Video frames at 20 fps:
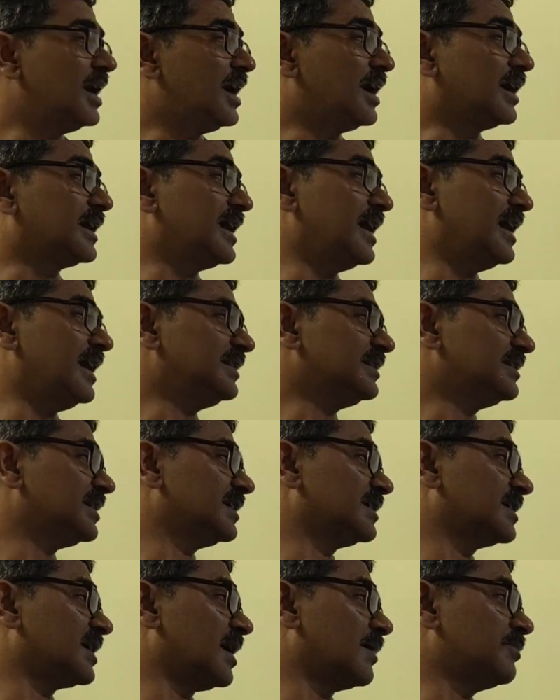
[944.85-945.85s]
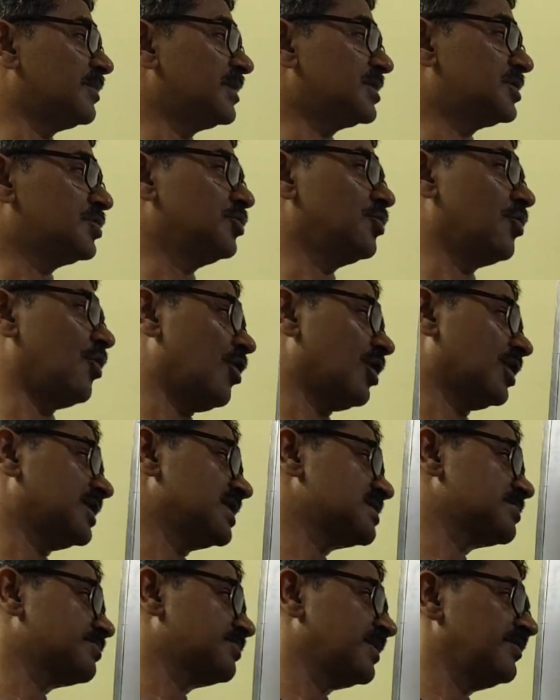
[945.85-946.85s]
again the number 2
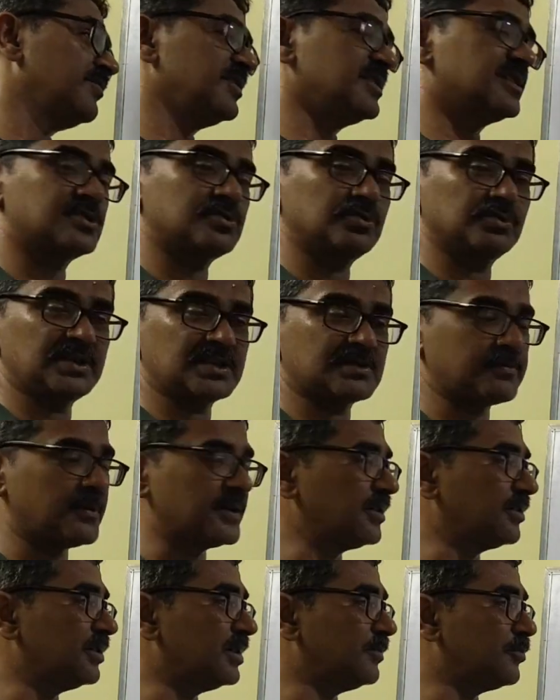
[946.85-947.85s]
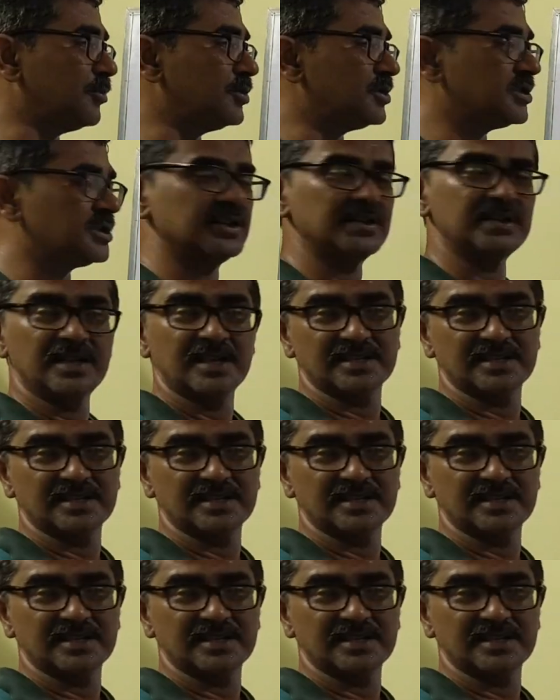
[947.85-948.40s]
occurs previous to this particular position.